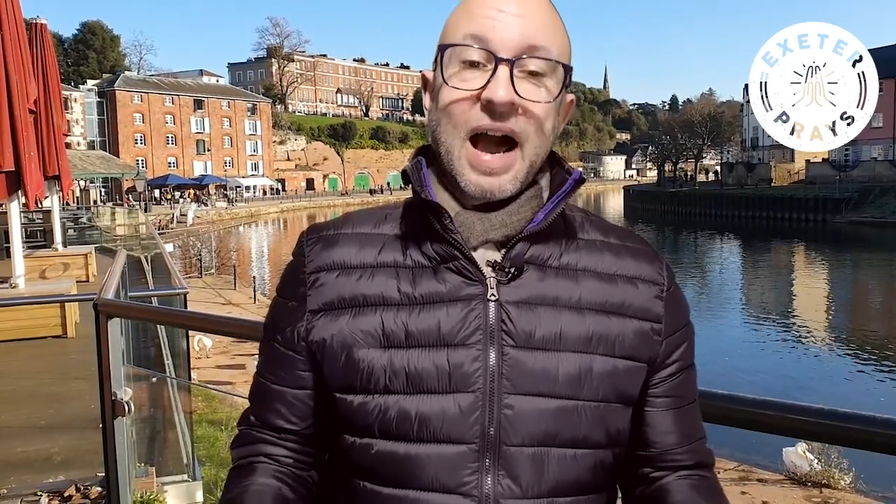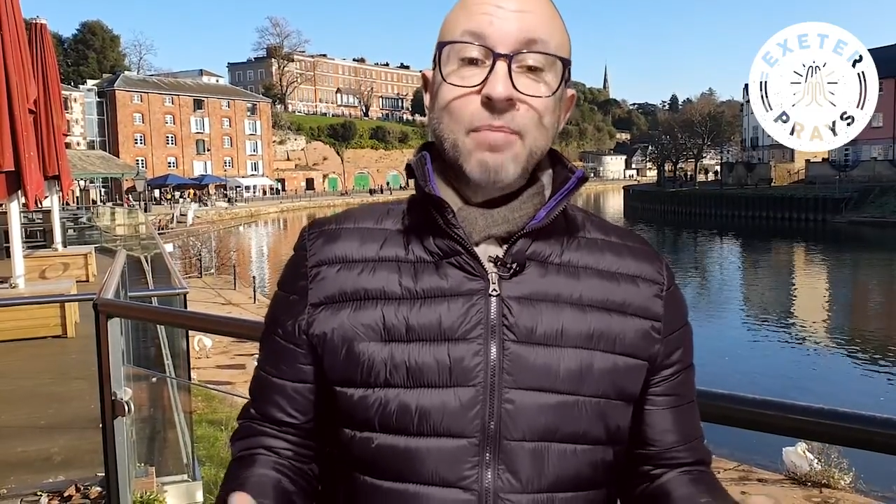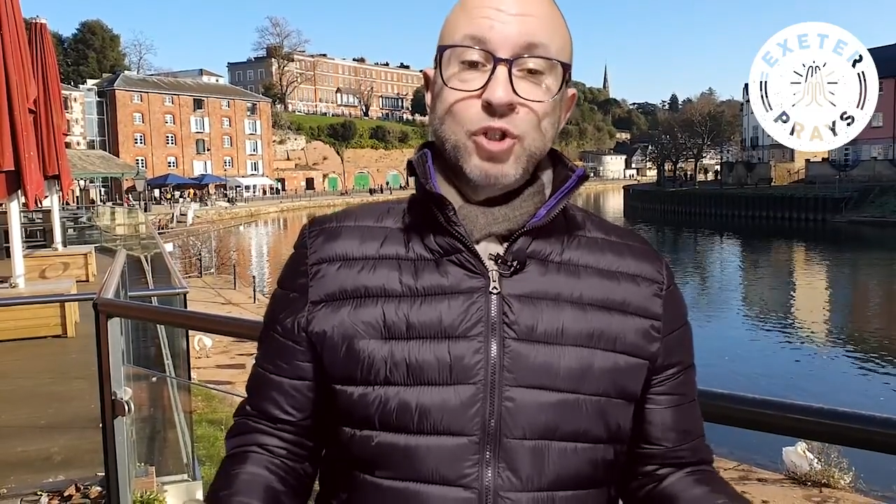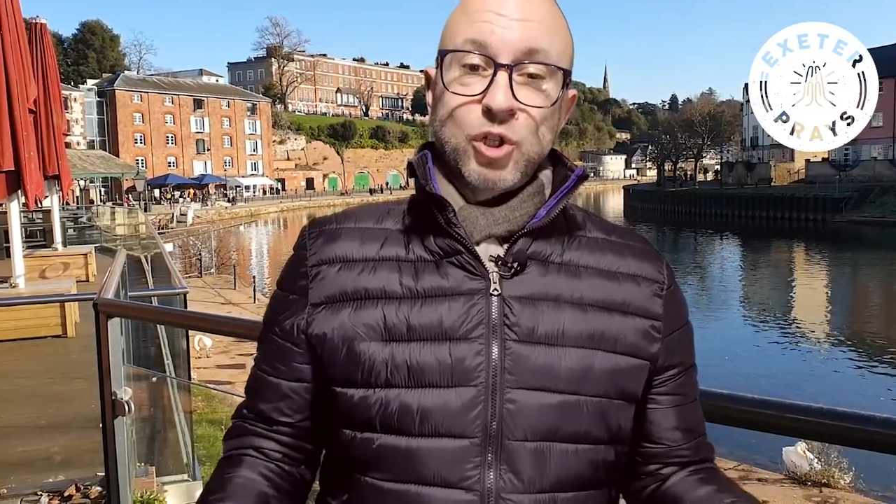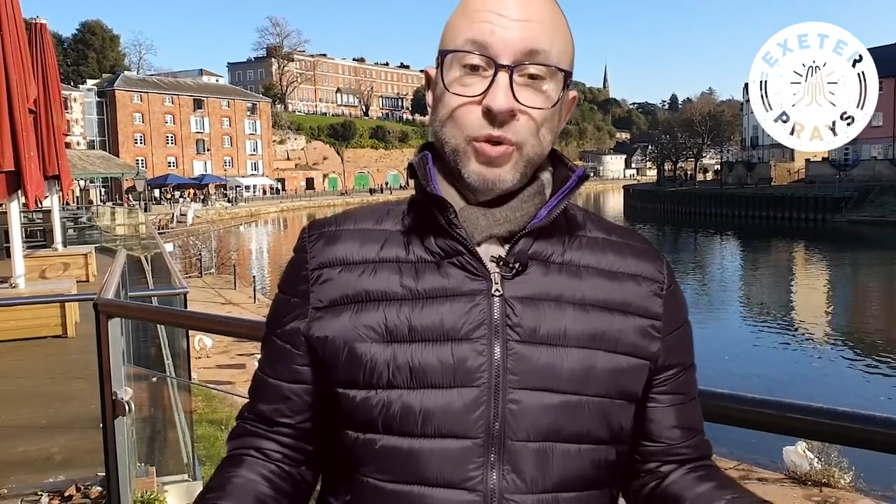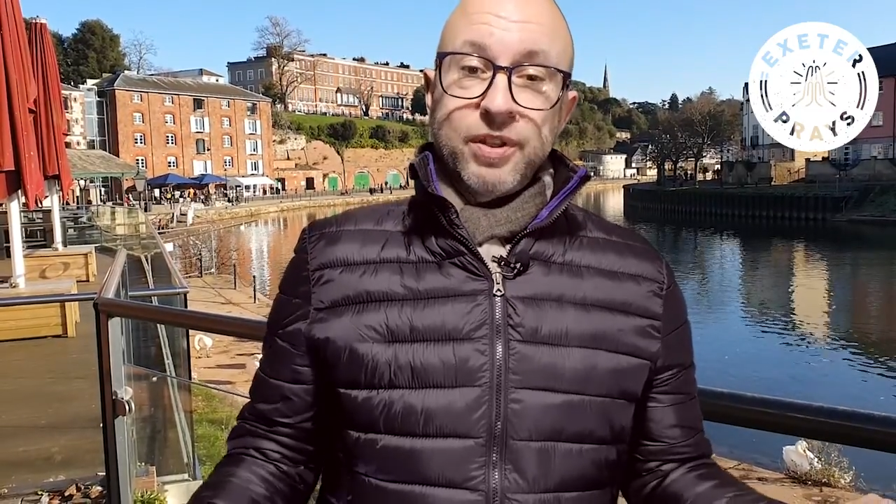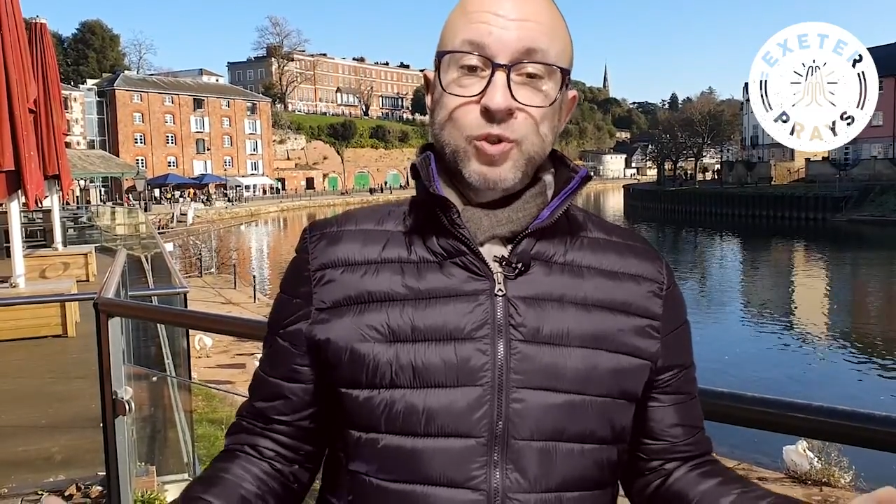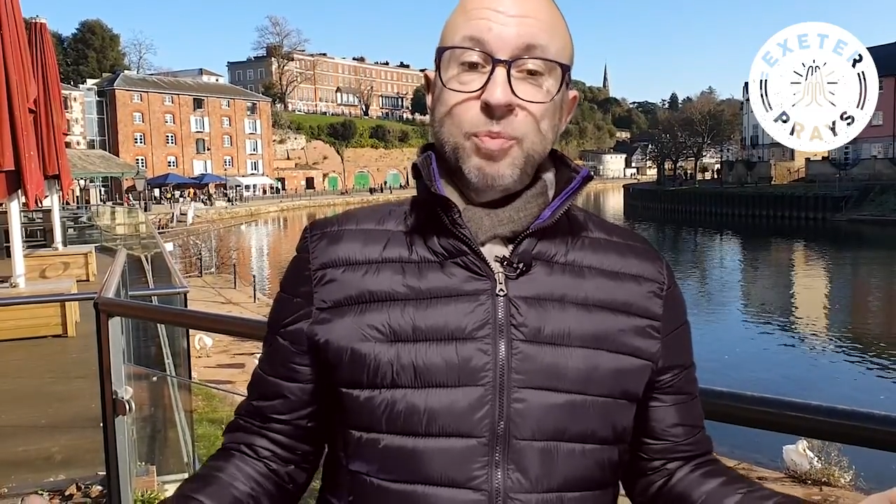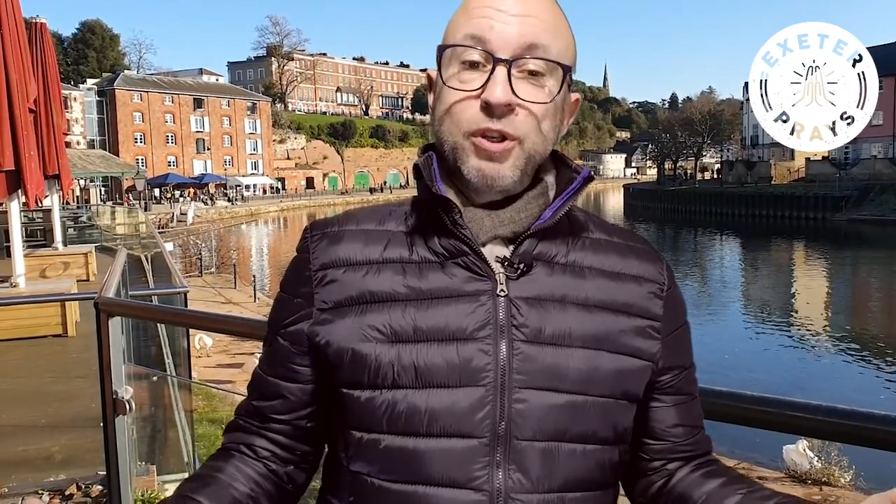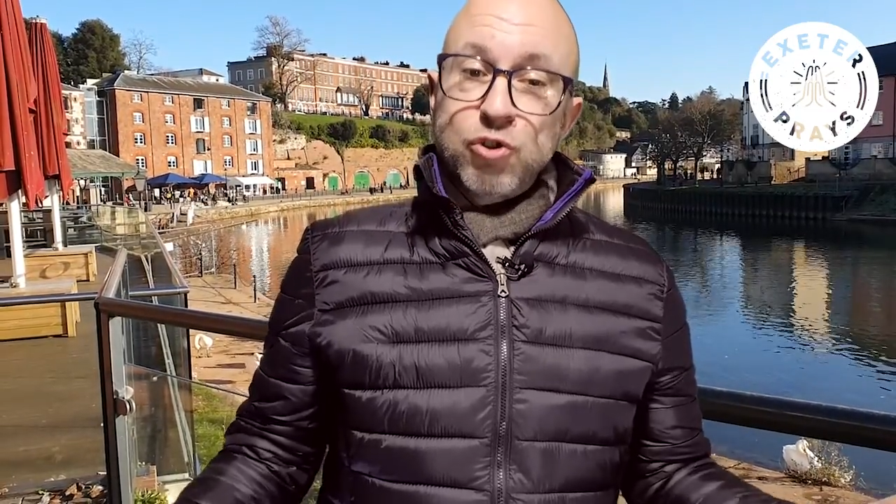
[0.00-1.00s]
I'm sure this
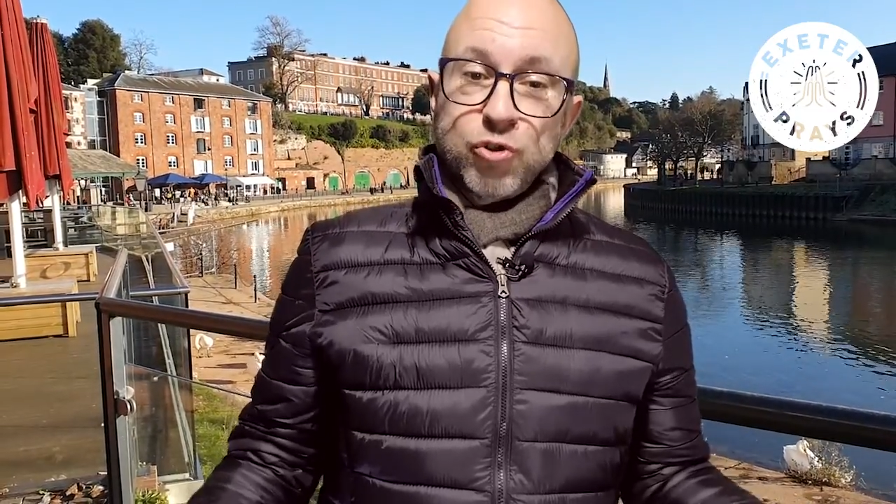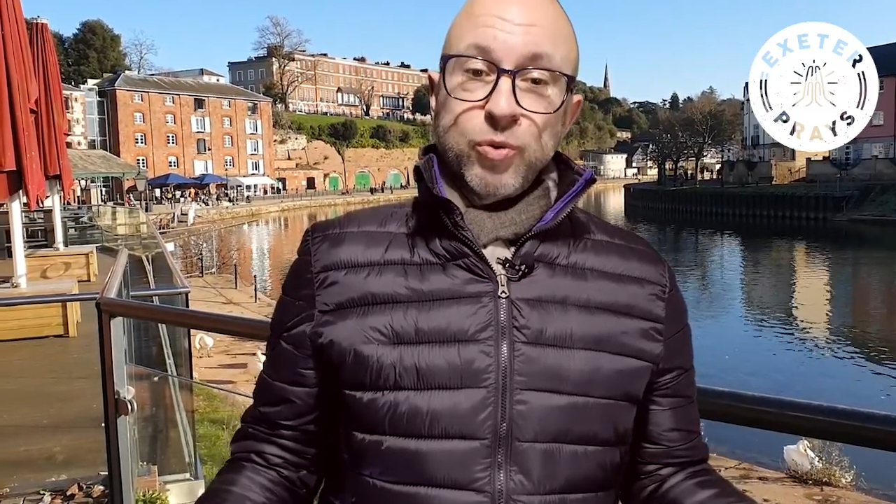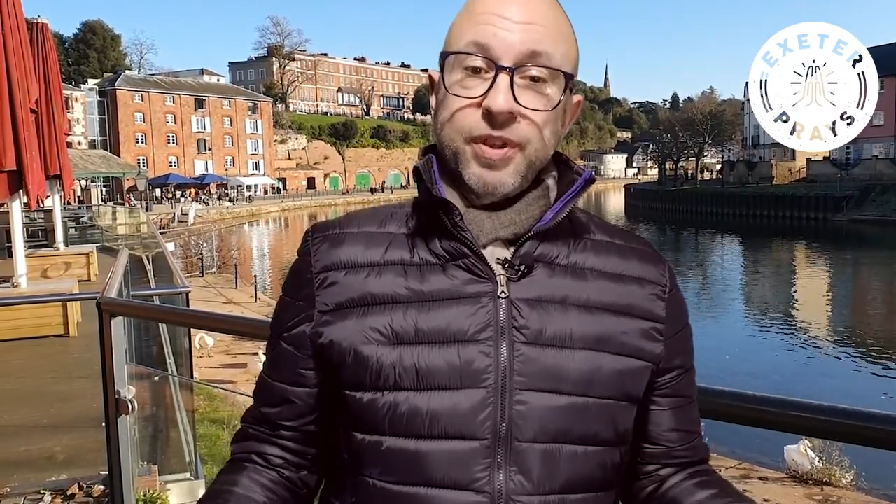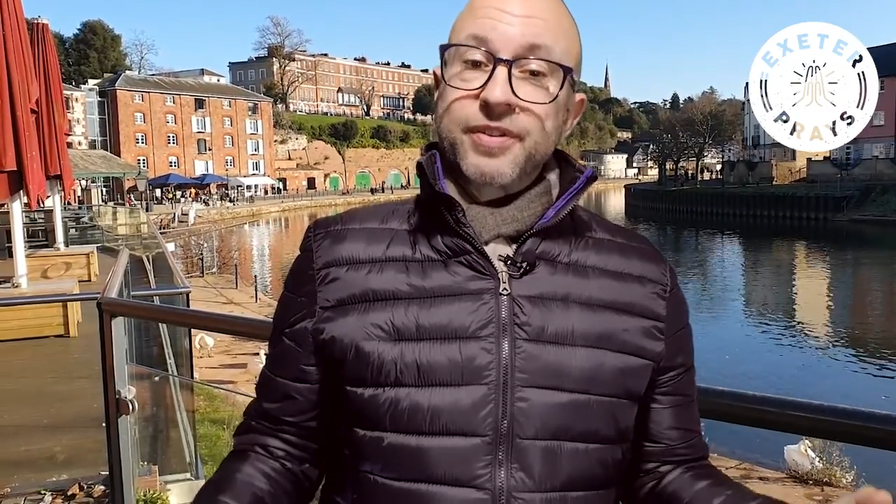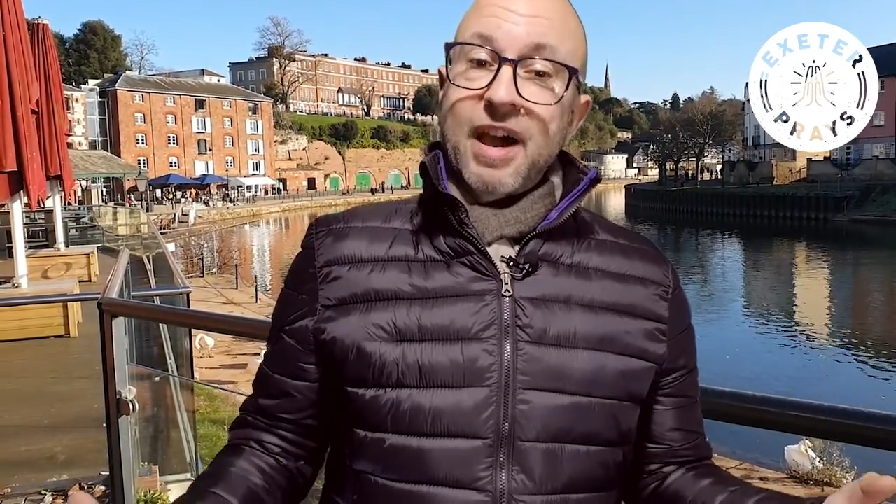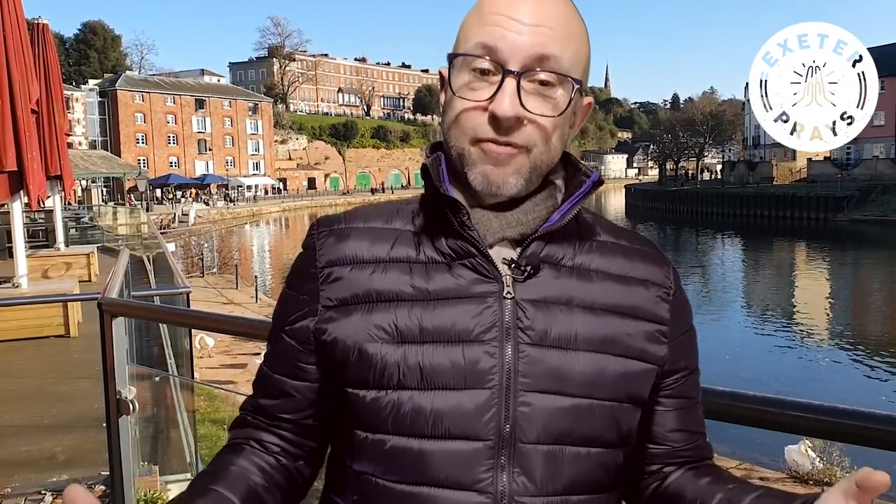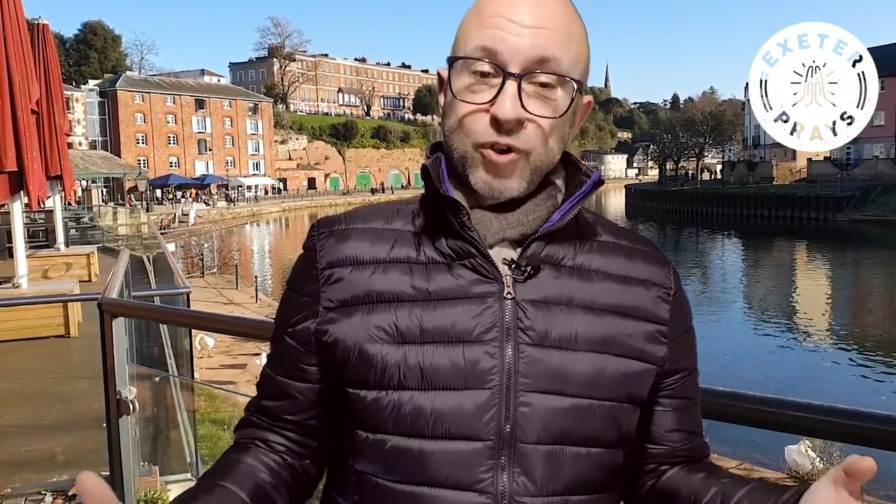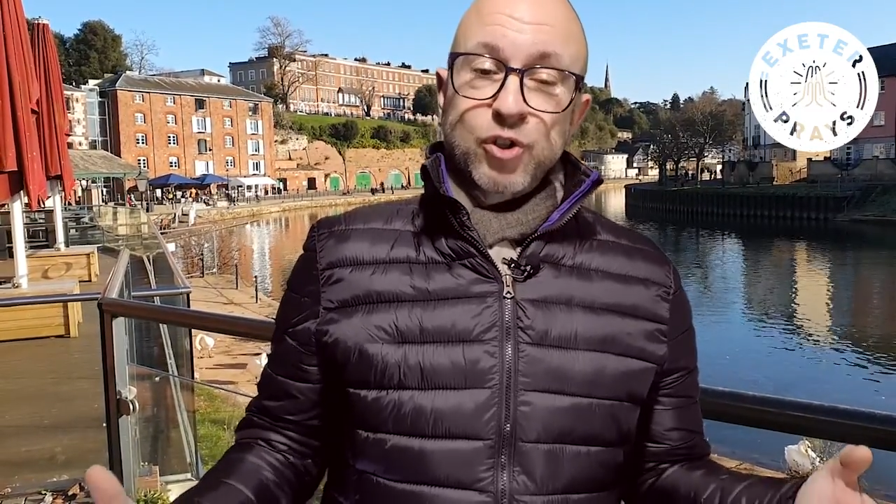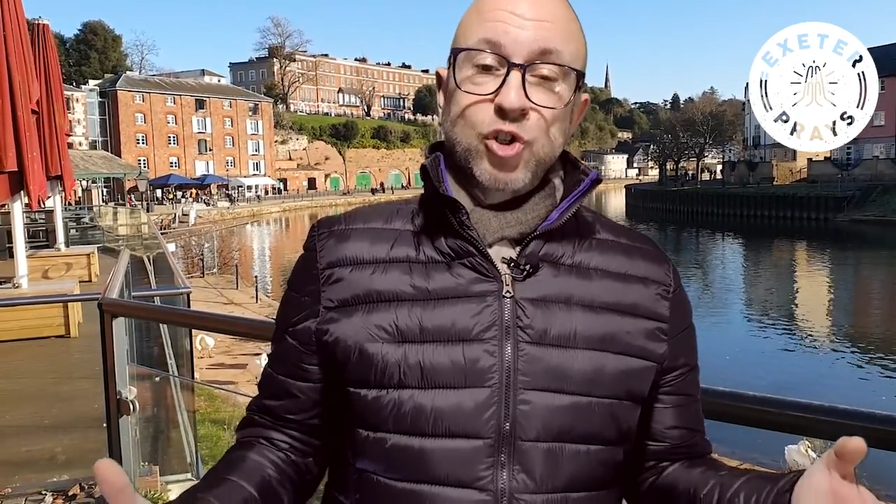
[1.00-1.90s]
will be true of the diverse